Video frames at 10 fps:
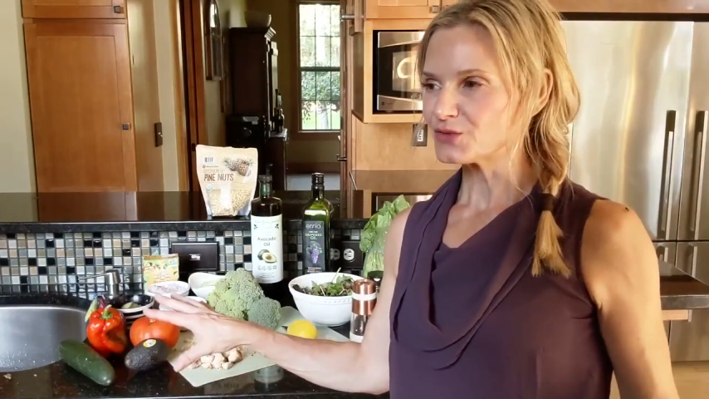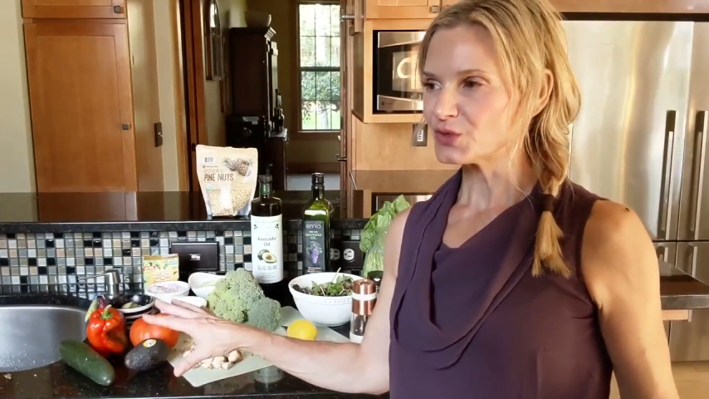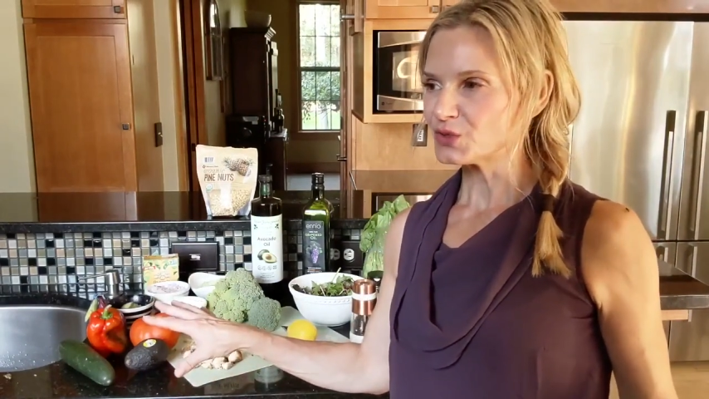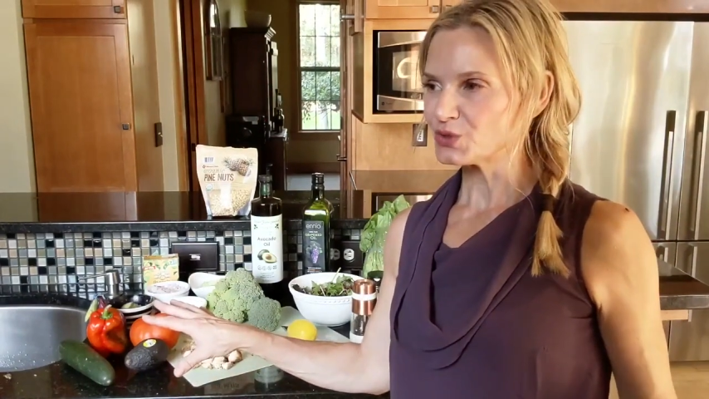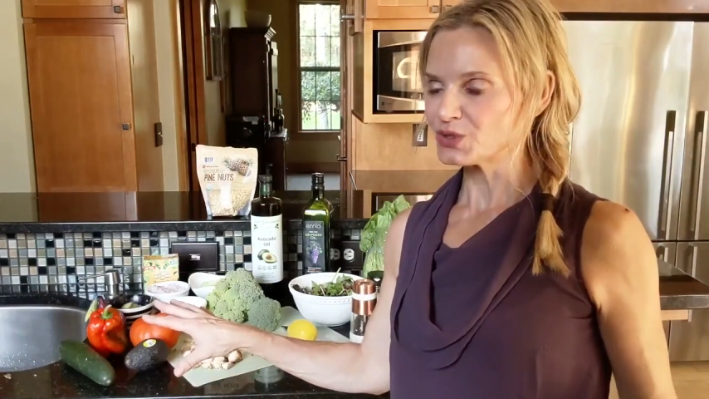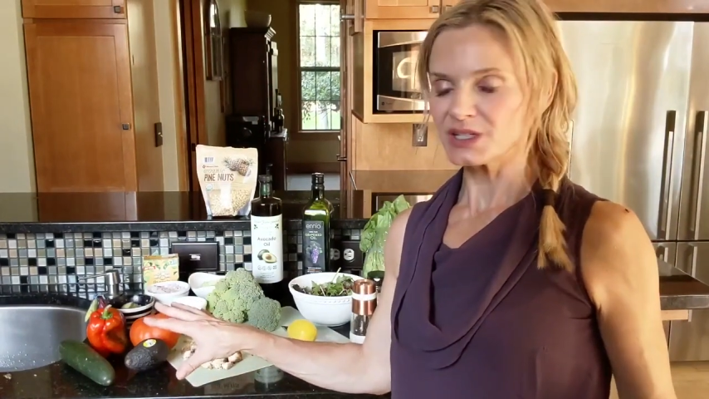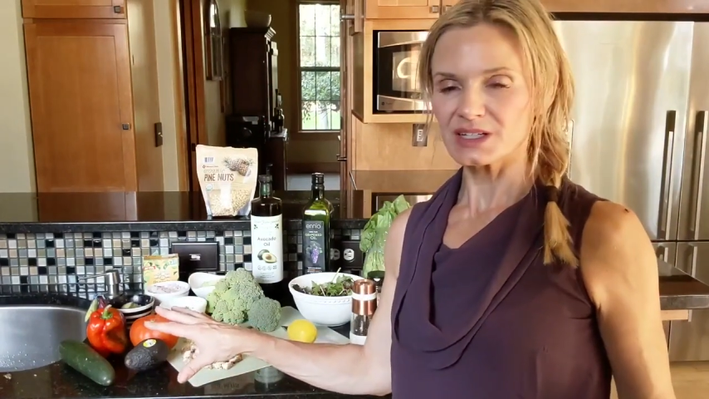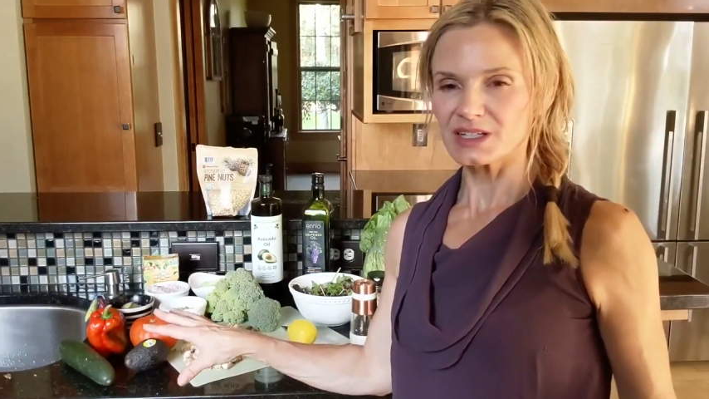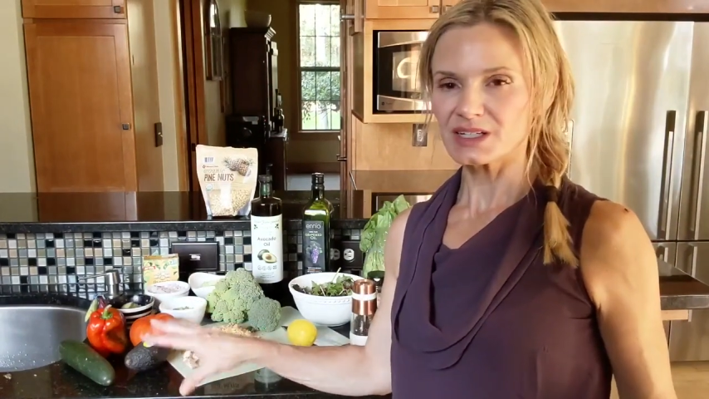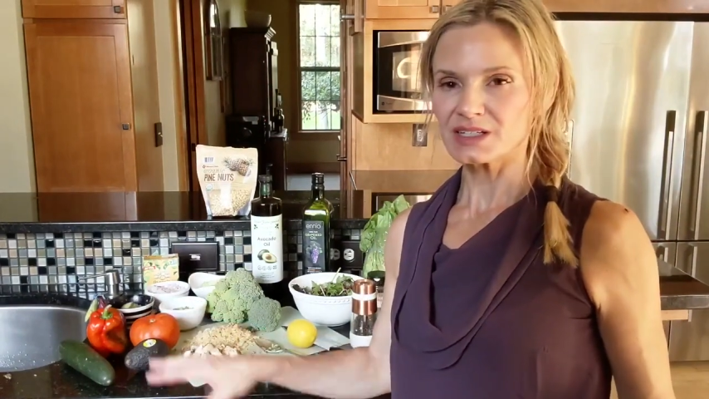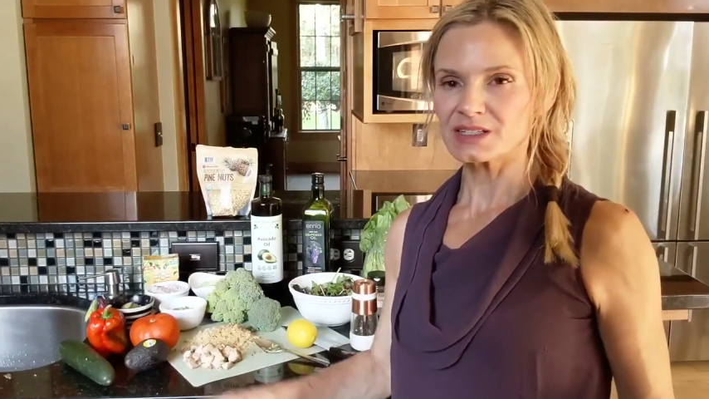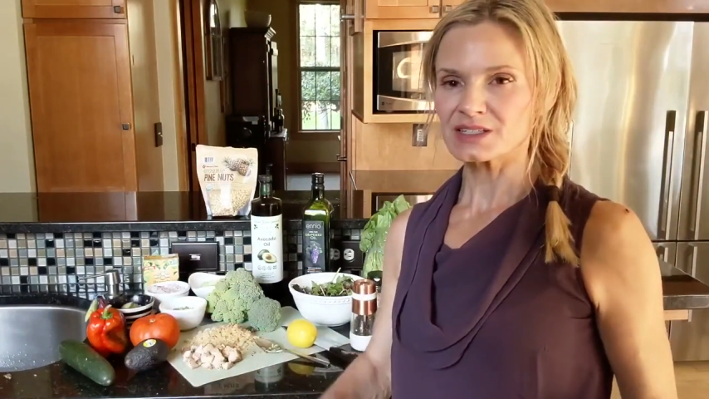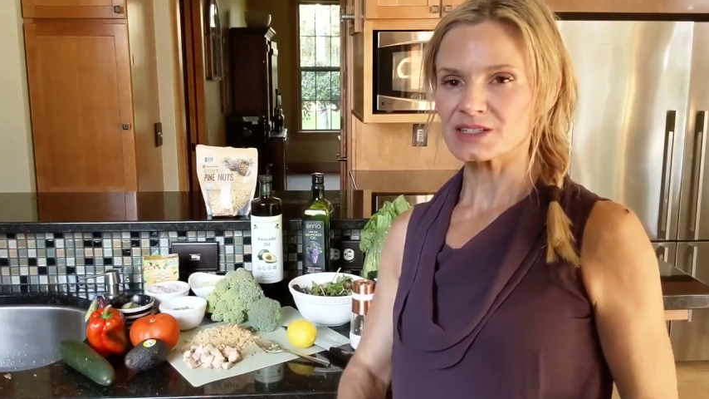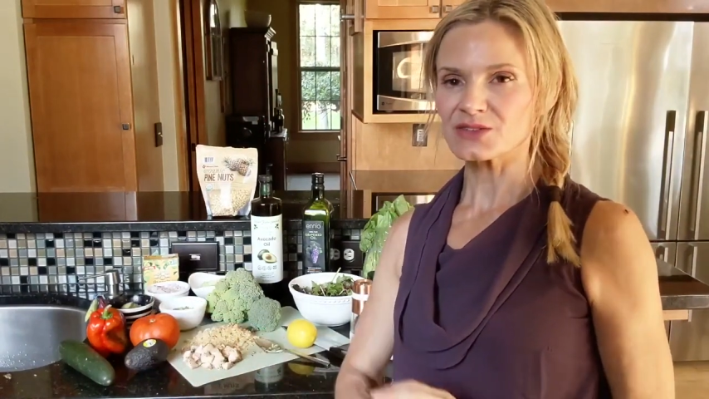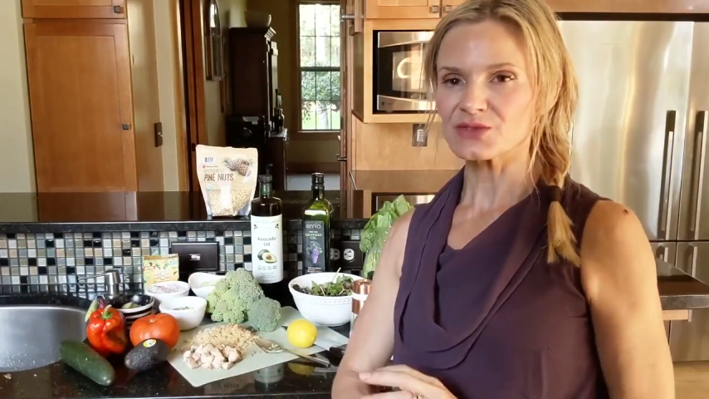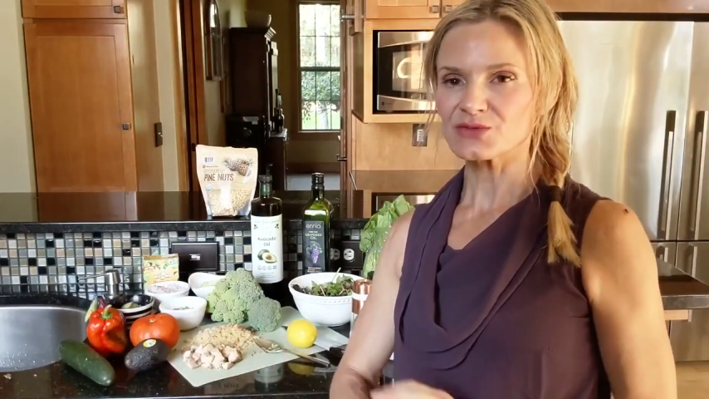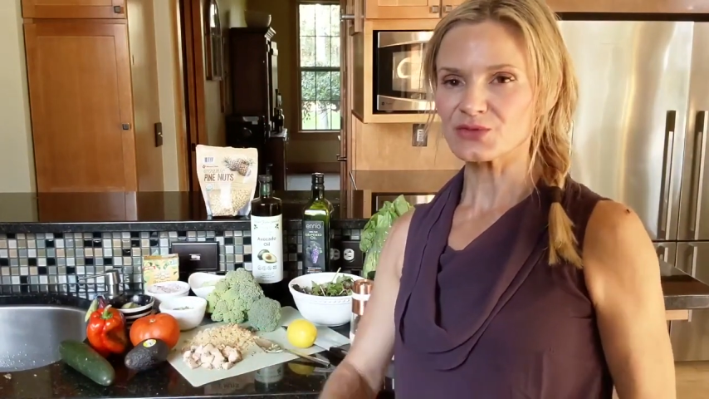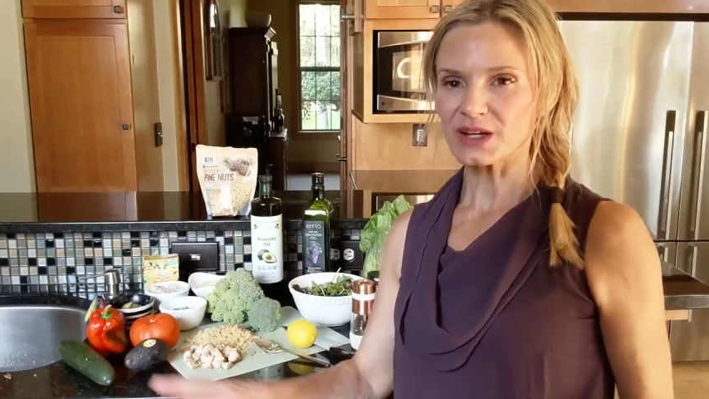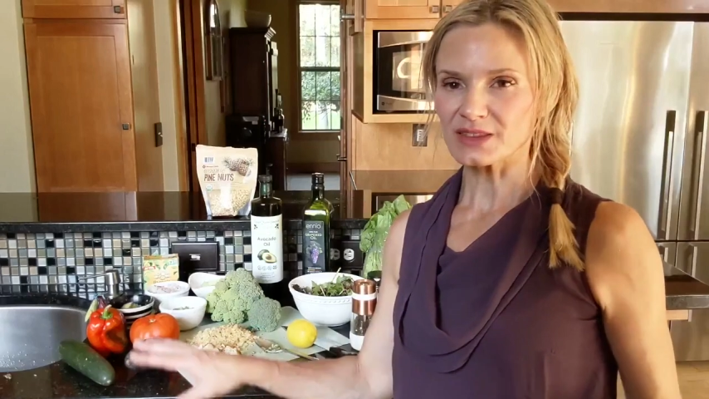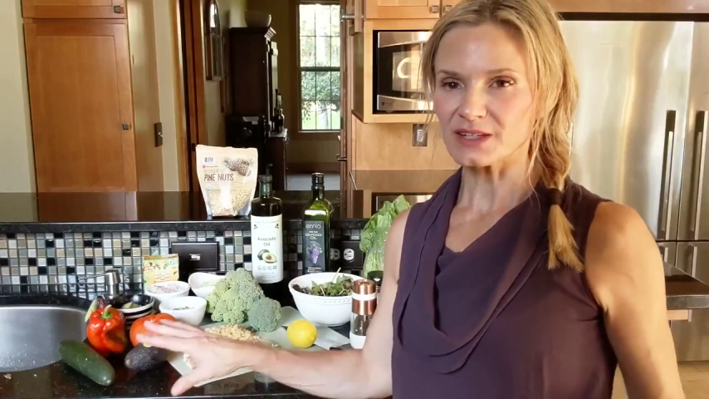food is
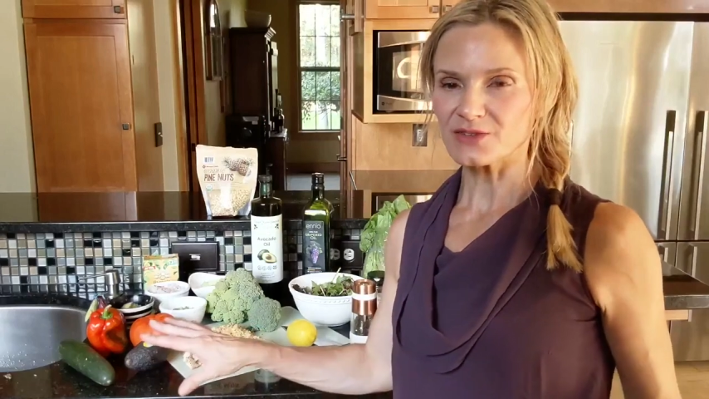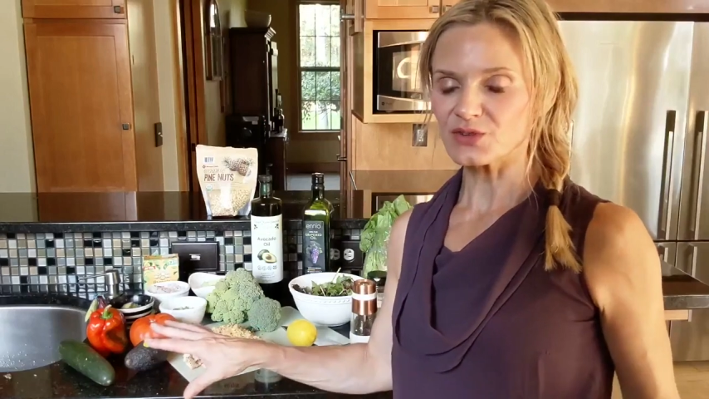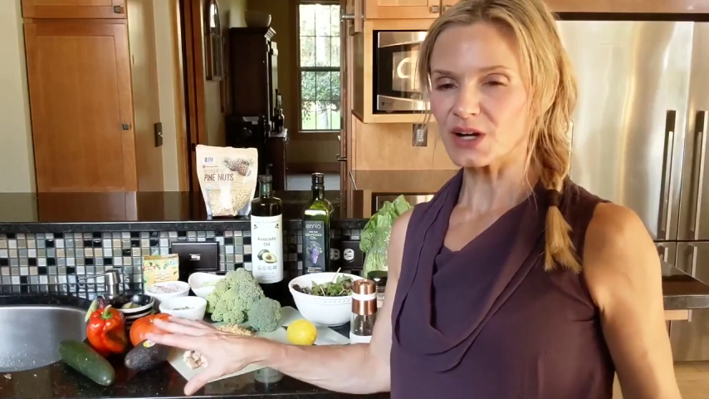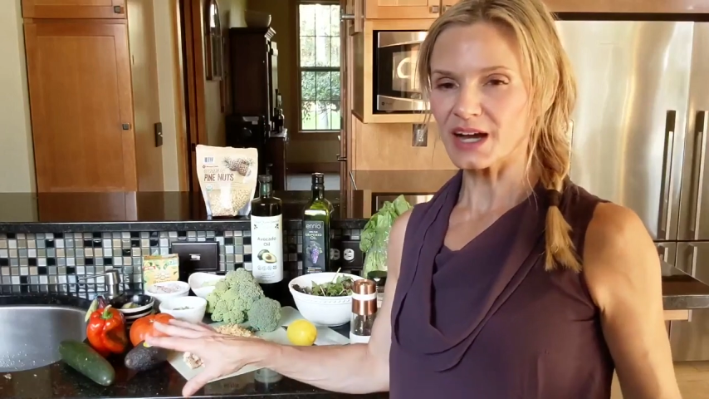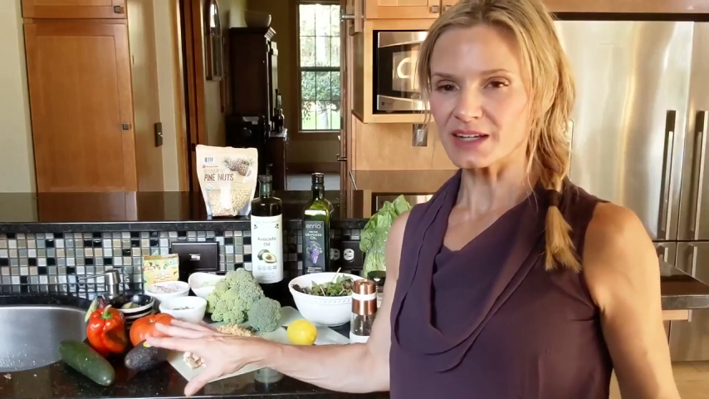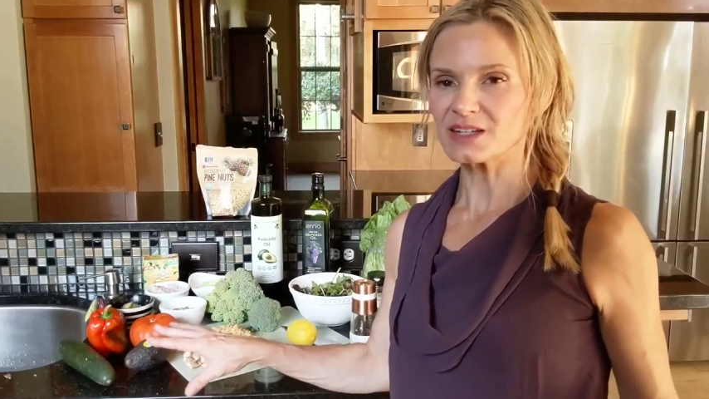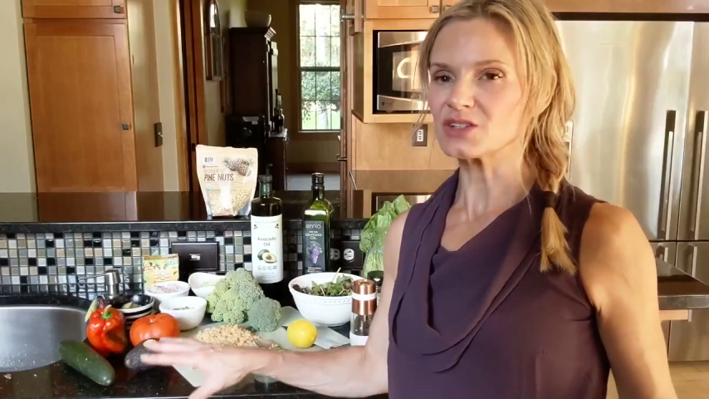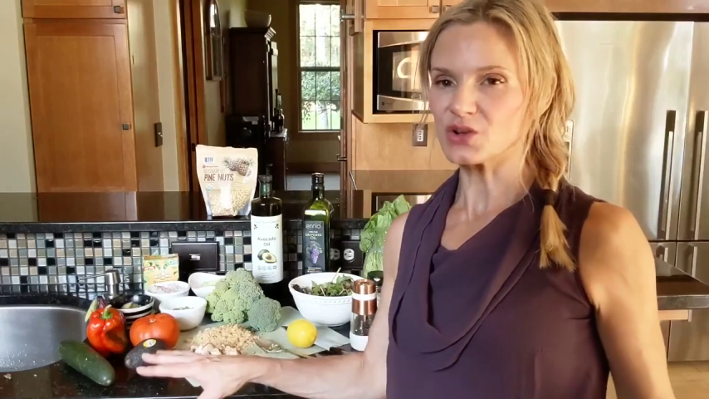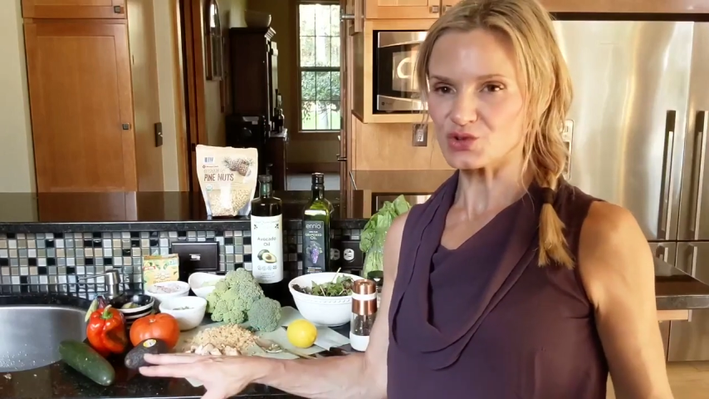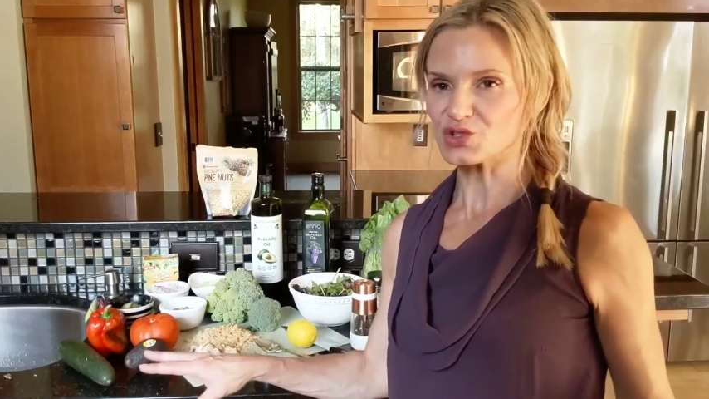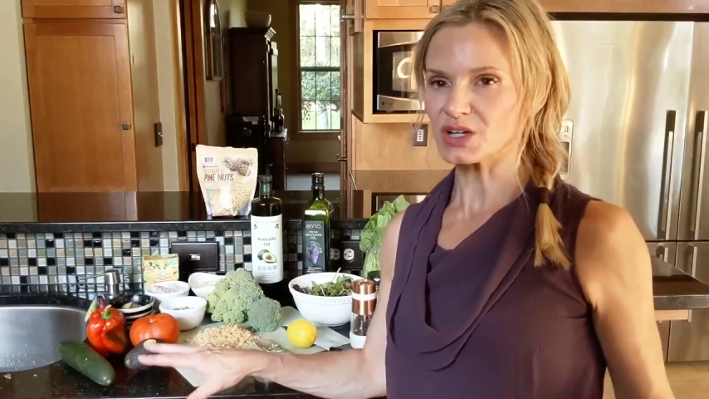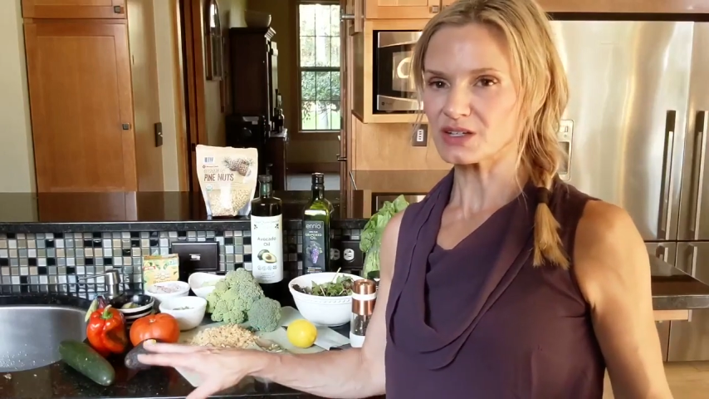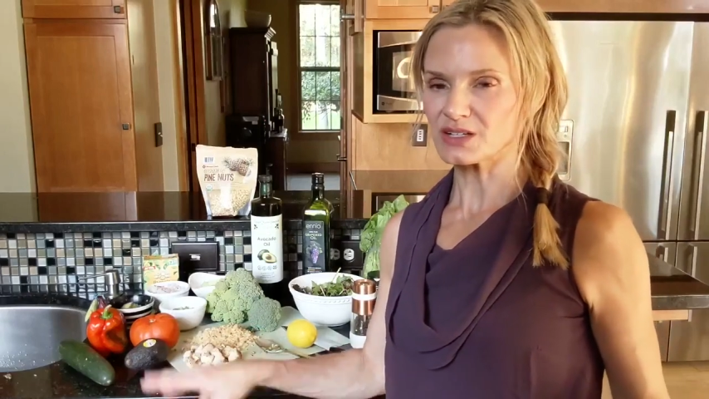friendly for any dosha,